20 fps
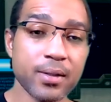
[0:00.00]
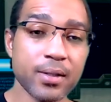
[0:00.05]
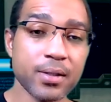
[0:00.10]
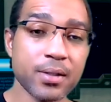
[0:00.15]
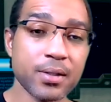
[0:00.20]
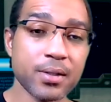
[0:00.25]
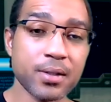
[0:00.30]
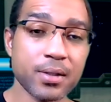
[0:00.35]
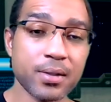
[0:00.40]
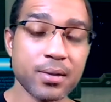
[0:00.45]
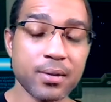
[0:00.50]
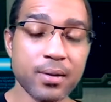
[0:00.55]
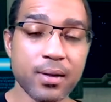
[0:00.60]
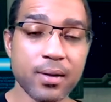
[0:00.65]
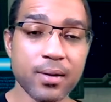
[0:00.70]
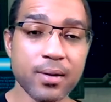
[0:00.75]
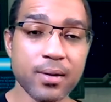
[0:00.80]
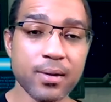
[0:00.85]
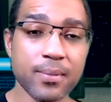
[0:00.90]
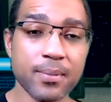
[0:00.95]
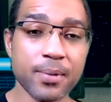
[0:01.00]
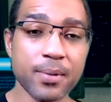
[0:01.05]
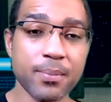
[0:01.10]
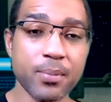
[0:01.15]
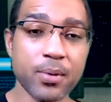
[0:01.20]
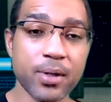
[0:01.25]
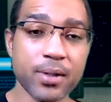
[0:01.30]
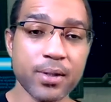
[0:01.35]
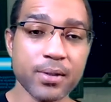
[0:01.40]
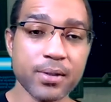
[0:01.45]
this to um,
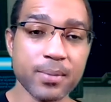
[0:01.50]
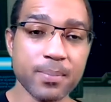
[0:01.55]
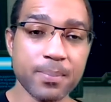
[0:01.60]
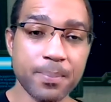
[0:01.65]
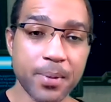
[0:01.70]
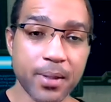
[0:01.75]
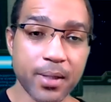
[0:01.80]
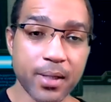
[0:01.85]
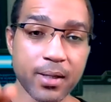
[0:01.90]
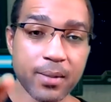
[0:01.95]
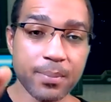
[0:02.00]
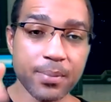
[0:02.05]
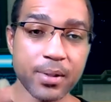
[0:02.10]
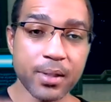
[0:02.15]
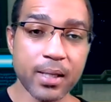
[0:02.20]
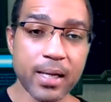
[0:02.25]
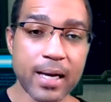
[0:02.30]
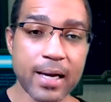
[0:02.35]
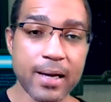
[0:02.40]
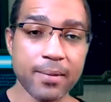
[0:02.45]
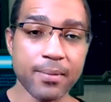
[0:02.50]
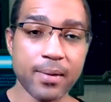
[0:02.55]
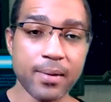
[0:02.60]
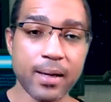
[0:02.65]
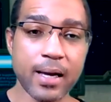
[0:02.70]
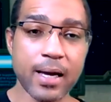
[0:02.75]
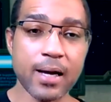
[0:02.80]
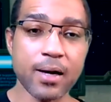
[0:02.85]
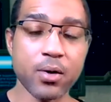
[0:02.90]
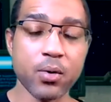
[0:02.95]
the brothers to pick up the
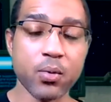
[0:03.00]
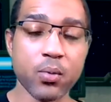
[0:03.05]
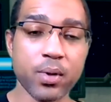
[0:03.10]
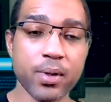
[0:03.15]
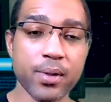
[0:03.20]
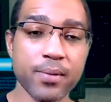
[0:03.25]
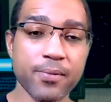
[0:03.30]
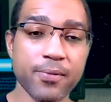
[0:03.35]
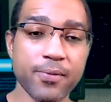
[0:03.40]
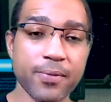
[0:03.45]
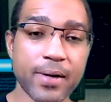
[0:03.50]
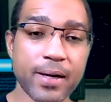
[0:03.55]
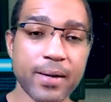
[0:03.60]
algorithm